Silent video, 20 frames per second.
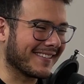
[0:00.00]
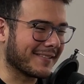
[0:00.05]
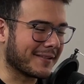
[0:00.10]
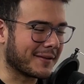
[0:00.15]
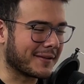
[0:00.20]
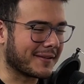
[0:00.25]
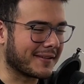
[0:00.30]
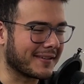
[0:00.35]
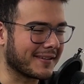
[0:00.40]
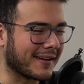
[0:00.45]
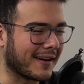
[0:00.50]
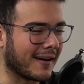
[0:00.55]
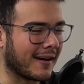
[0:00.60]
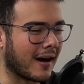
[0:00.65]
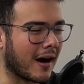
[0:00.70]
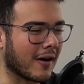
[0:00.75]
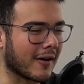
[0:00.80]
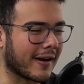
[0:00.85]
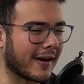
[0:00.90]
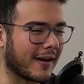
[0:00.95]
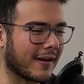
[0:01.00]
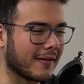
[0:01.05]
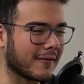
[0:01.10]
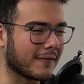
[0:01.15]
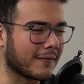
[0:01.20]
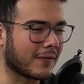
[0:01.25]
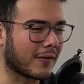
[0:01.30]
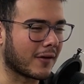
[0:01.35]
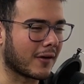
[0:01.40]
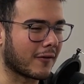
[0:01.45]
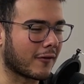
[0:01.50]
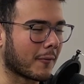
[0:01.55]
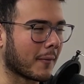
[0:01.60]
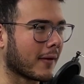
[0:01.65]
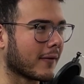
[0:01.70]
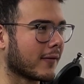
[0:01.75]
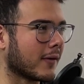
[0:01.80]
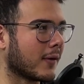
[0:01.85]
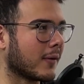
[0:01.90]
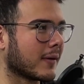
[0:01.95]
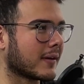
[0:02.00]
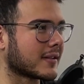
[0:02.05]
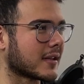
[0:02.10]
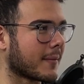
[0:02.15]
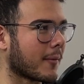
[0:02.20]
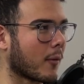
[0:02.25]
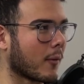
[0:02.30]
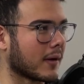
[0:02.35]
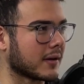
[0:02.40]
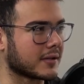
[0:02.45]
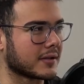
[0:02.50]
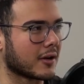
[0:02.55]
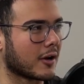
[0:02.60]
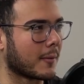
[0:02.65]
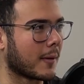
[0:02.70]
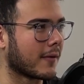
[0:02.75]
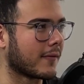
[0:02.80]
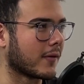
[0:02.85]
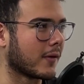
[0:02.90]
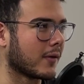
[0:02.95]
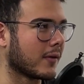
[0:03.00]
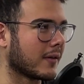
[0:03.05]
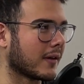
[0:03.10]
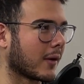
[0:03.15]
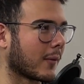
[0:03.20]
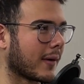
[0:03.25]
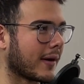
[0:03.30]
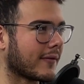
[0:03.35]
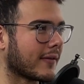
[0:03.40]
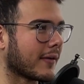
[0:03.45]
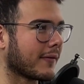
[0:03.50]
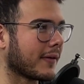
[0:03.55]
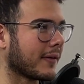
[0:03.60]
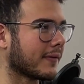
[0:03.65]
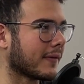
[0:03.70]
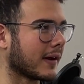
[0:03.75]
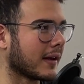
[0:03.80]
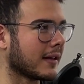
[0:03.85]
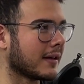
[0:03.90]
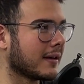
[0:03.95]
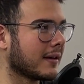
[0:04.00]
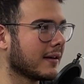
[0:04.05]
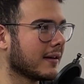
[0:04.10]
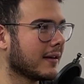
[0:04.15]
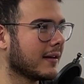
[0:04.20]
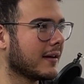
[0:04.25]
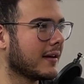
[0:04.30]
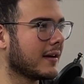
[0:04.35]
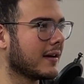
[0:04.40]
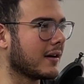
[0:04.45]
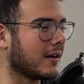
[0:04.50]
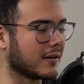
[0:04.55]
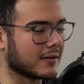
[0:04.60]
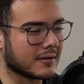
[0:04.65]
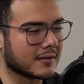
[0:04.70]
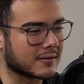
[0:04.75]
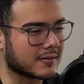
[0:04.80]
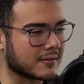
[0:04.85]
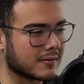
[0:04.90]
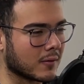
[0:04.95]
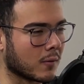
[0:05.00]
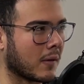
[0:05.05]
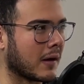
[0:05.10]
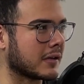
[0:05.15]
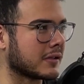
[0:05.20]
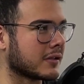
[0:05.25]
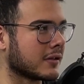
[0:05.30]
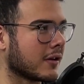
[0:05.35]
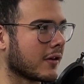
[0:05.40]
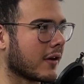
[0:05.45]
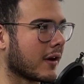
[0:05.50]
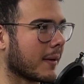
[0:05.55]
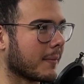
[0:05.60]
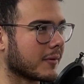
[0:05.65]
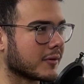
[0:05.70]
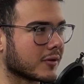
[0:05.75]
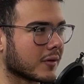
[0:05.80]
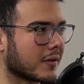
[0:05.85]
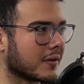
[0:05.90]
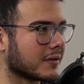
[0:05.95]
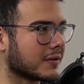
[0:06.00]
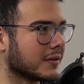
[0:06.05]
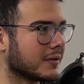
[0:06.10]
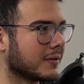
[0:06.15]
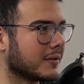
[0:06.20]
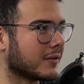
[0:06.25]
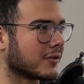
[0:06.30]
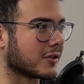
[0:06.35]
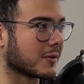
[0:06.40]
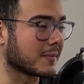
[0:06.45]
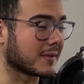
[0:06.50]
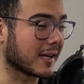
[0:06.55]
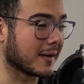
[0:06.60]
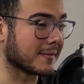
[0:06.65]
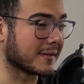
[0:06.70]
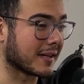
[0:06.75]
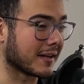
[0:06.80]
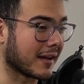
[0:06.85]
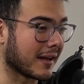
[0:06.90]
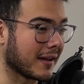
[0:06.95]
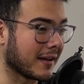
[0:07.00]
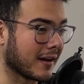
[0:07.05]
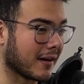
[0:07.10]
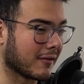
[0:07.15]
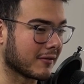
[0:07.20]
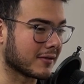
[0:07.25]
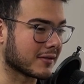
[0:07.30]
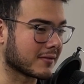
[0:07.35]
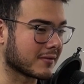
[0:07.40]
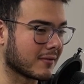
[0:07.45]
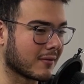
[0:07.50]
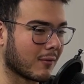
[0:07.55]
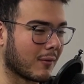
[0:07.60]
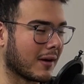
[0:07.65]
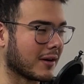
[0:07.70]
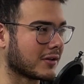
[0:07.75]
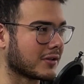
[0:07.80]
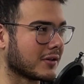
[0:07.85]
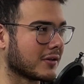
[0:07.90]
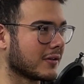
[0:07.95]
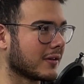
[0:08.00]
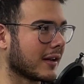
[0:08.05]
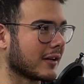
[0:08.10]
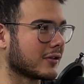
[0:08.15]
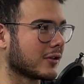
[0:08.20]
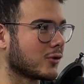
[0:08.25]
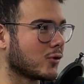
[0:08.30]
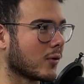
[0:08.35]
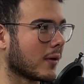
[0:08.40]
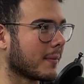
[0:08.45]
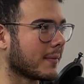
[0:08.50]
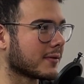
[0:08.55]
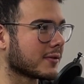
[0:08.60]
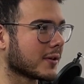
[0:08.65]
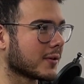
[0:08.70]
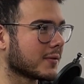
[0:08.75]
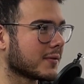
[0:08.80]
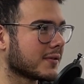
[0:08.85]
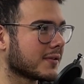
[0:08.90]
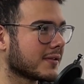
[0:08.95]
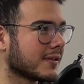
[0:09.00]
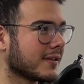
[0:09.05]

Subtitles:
Well, I'll get it for my phone because I've been watching it on my phone. Like whenever I feed Vale, I'll just watch another episode or two. Or sometimes at night, I'll just watch an extra 2 episodes.